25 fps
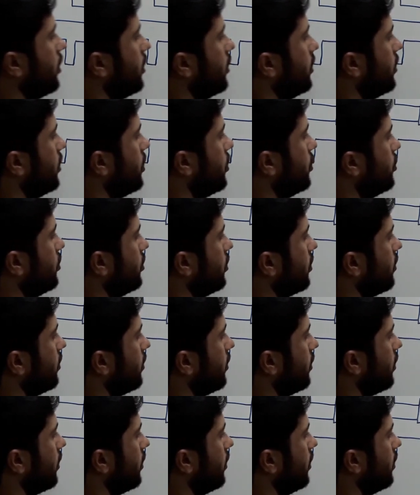
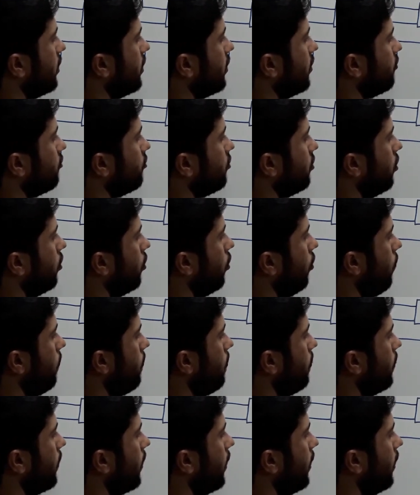Initially it is
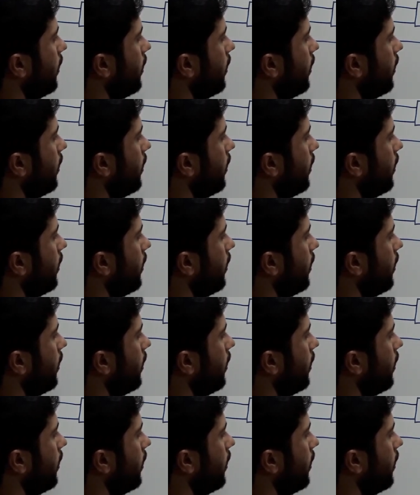low,